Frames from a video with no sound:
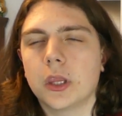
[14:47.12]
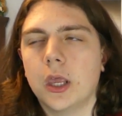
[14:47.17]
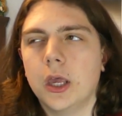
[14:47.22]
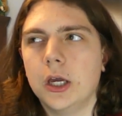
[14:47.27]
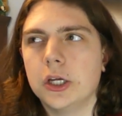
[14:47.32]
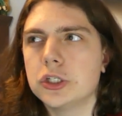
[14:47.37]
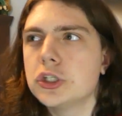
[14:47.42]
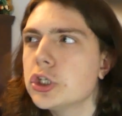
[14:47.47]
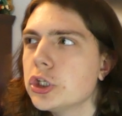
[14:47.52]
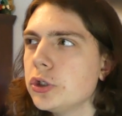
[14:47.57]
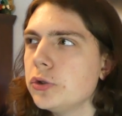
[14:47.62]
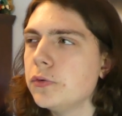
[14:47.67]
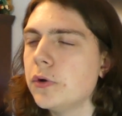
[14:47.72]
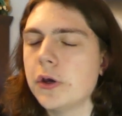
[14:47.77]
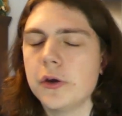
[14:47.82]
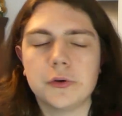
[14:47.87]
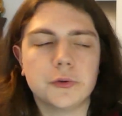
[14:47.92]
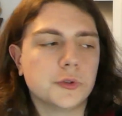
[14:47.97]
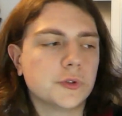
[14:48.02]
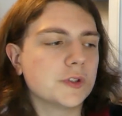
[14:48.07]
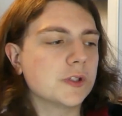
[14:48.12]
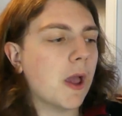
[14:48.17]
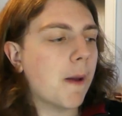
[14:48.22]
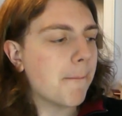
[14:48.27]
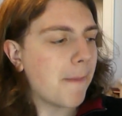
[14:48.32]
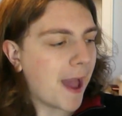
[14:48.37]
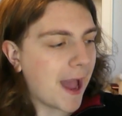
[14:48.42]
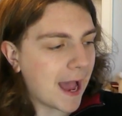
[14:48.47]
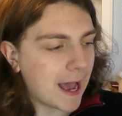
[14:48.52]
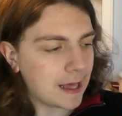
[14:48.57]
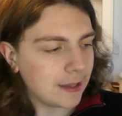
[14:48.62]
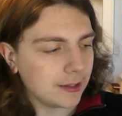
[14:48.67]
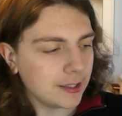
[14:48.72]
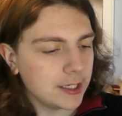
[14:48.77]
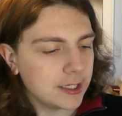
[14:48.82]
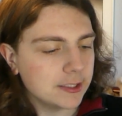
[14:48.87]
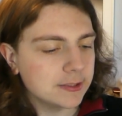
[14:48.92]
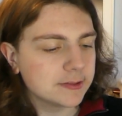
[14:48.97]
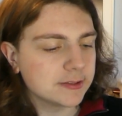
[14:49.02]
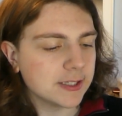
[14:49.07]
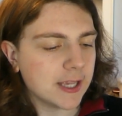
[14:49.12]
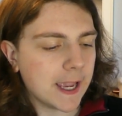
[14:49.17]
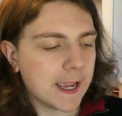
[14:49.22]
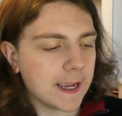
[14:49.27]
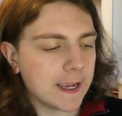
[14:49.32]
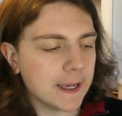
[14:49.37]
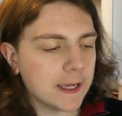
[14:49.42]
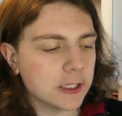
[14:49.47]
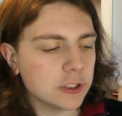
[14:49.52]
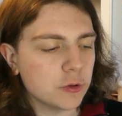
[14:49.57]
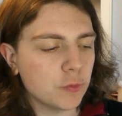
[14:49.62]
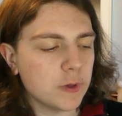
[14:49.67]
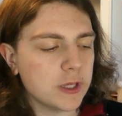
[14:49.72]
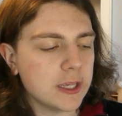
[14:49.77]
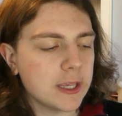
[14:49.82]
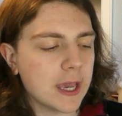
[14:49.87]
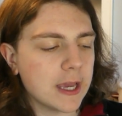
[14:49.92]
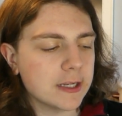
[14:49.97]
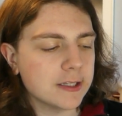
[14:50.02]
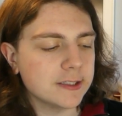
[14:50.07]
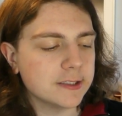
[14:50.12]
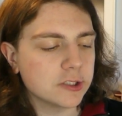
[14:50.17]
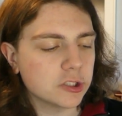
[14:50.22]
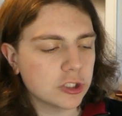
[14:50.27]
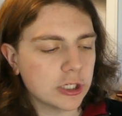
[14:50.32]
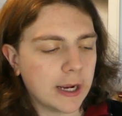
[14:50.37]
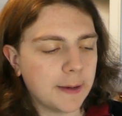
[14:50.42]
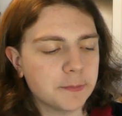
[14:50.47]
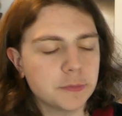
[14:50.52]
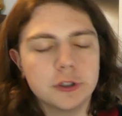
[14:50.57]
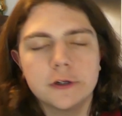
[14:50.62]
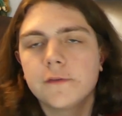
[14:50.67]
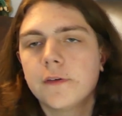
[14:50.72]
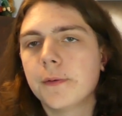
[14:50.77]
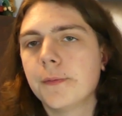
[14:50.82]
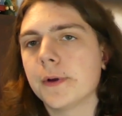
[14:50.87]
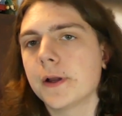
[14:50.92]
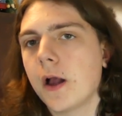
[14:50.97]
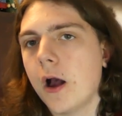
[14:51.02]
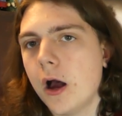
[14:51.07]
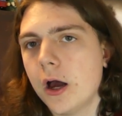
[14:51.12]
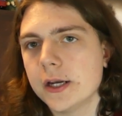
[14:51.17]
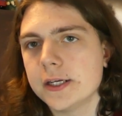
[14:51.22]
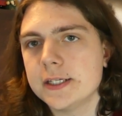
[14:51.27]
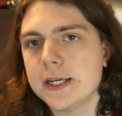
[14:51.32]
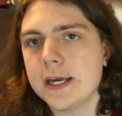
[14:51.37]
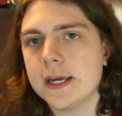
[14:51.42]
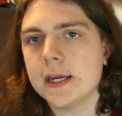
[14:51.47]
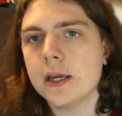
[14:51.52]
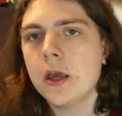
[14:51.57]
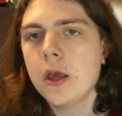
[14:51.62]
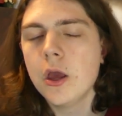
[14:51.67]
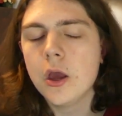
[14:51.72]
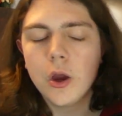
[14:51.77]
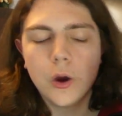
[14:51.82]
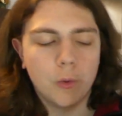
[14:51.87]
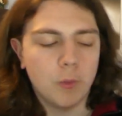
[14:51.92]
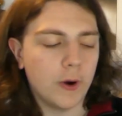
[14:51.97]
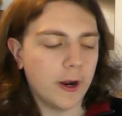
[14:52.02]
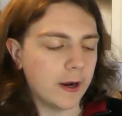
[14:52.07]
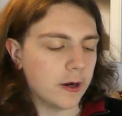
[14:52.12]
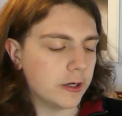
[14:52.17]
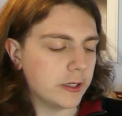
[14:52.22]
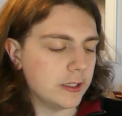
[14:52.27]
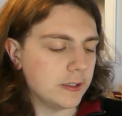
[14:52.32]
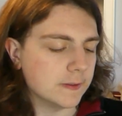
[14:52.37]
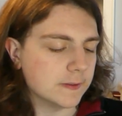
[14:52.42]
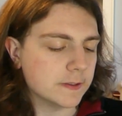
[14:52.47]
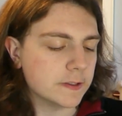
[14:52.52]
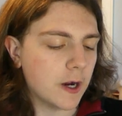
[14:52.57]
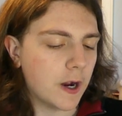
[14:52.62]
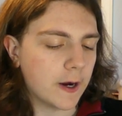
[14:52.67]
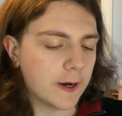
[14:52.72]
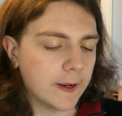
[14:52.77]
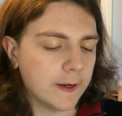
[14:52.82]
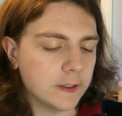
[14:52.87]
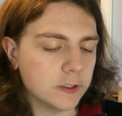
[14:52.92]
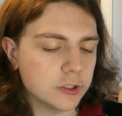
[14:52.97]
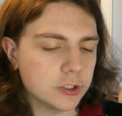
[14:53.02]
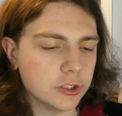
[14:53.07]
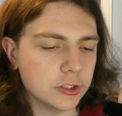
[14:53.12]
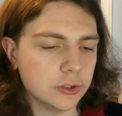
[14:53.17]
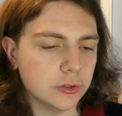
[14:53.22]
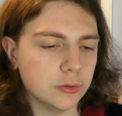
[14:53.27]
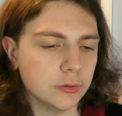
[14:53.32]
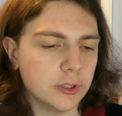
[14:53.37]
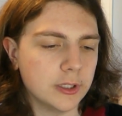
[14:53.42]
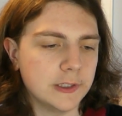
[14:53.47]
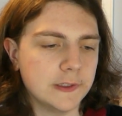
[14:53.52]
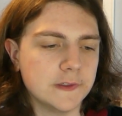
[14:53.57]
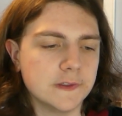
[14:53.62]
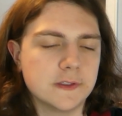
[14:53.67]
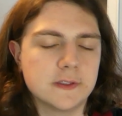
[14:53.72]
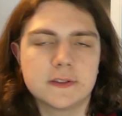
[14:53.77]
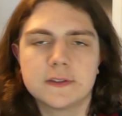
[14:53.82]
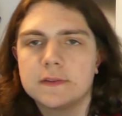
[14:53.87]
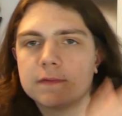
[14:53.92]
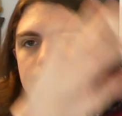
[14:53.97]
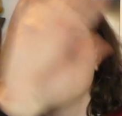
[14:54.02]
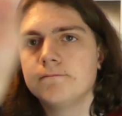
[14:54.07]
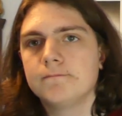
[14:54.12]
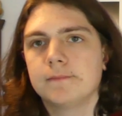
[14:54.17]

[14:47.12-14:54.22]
Atuno's palace, and we get this chapter from Akande where he is talking to his